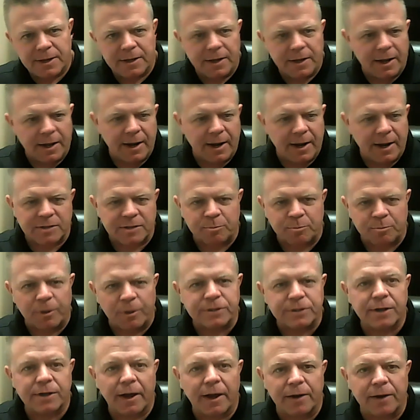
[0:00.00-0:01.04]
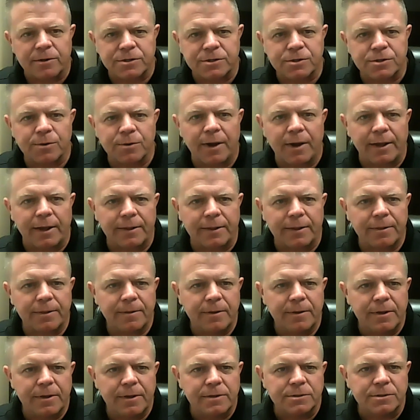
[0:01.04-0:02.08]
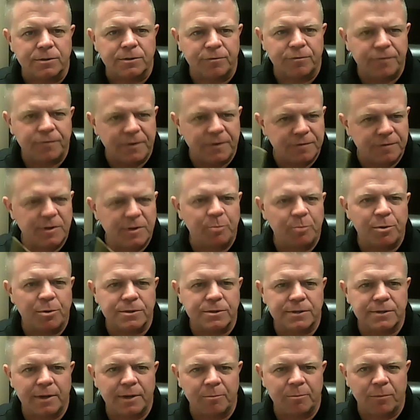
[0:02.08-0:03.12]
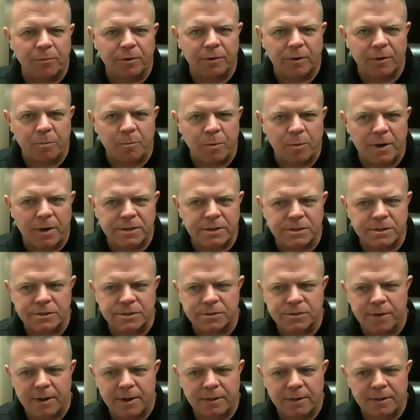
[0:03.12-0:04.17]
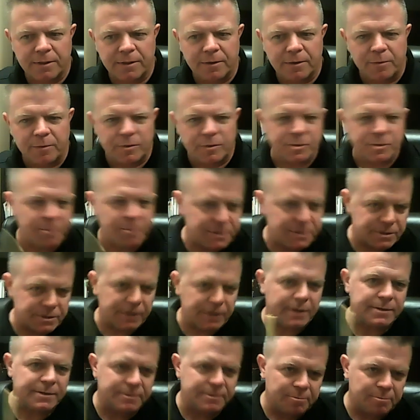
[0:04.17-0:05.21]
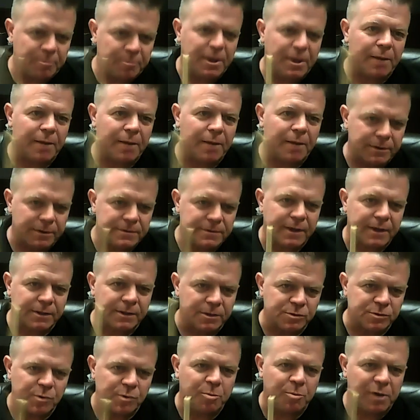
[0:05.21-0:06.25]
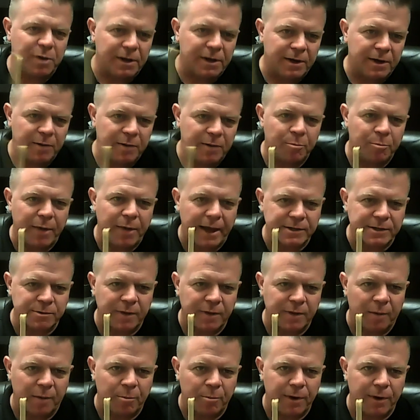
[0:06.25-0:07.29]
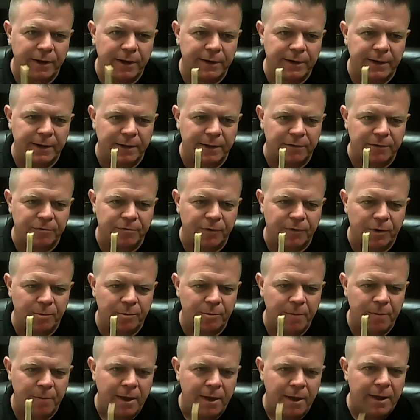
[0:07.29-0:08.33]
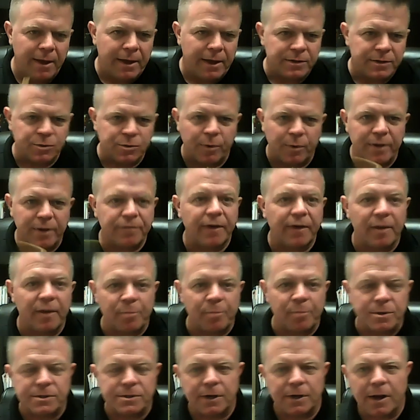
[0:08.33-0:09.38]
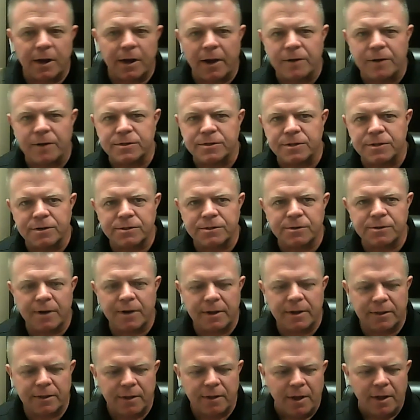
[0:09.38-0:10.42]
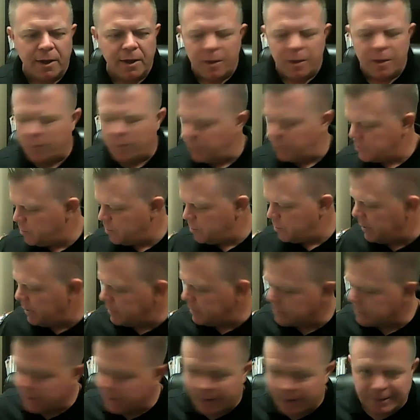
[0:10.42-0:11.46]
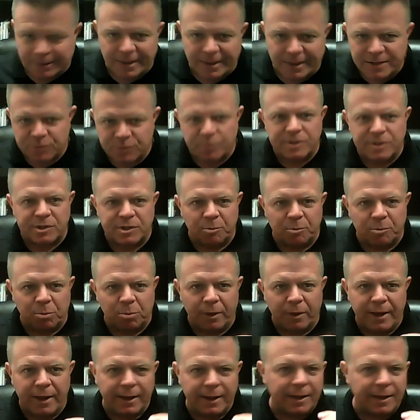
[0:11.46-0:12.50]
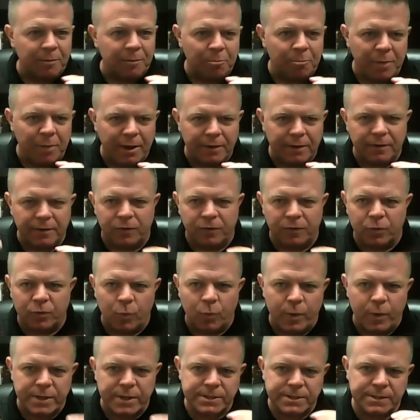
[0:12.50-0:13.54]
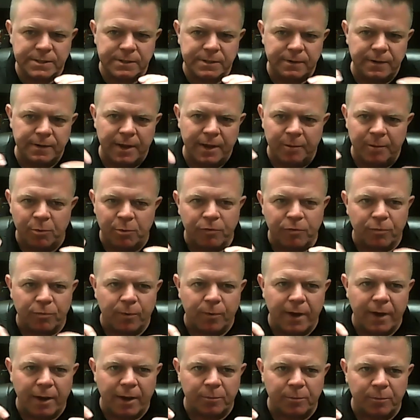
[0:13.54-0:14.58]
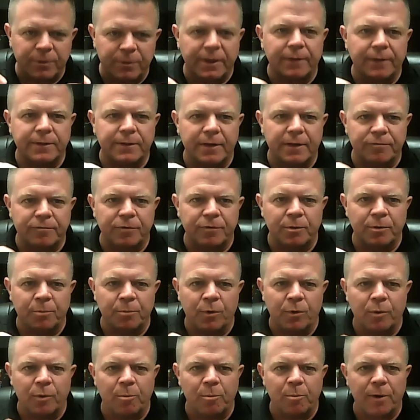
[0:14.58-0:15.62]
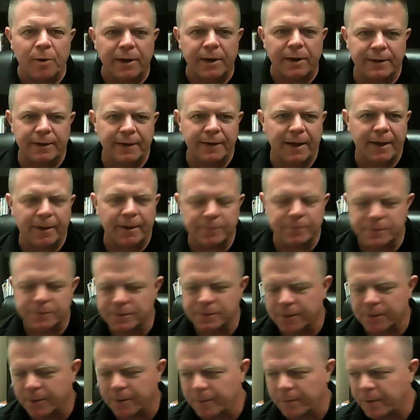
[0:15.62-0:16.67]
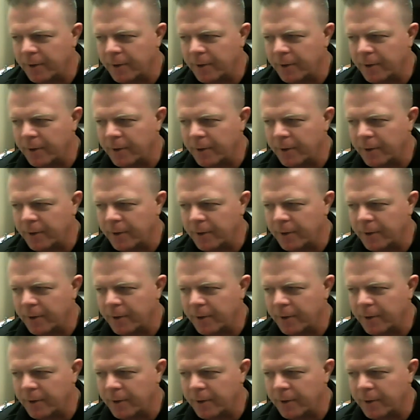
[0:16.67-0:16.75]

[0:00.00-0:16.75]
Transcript: and has much higher strength. So 50% more compression strength, which means you're going to be able to take those repeated impacts without breaking down the foam. 25% higher shear strength, which means that less rigid blade can bend and twist and move around without that foam core breaking down. So